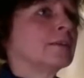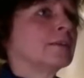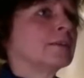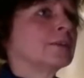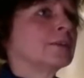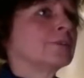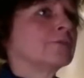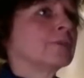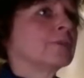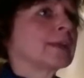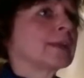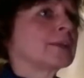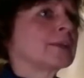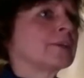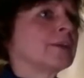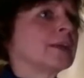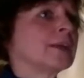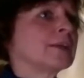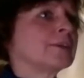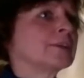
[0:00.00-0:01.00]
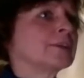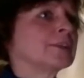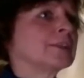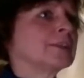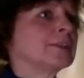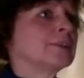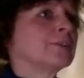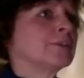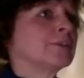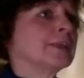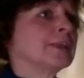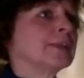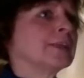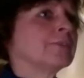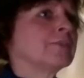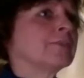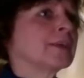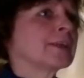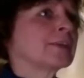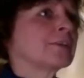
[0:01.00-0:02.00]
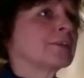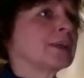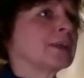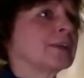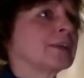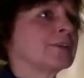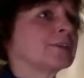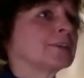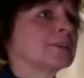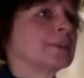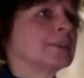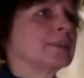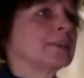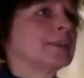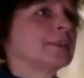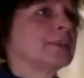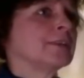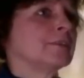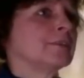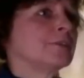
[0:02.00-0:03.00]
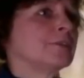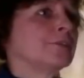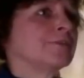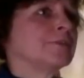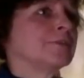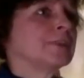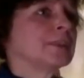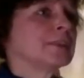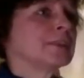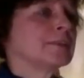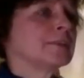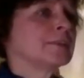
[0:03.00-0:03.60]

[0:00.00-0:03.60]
the regularity or irregularity of it.